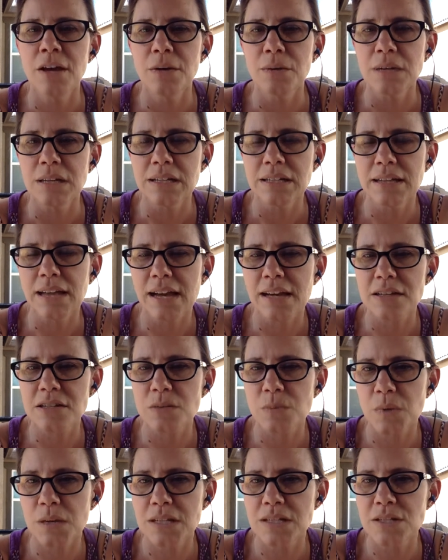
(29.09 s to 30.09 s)
We did
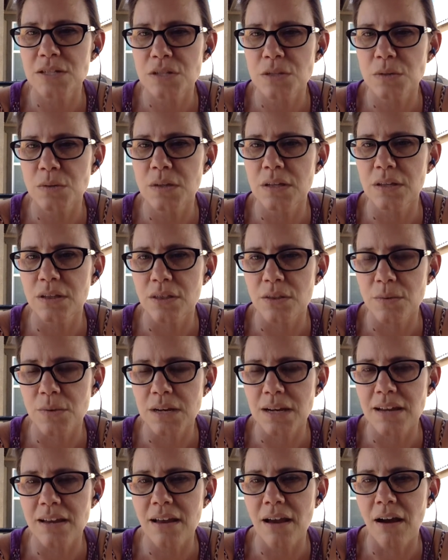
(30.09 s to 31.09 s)
Acts 1, 2, and
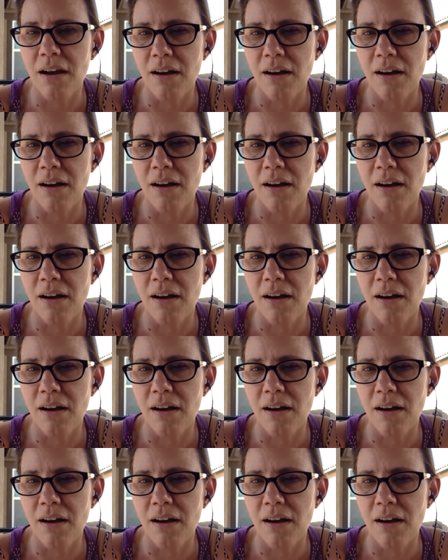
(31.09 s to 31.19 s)
3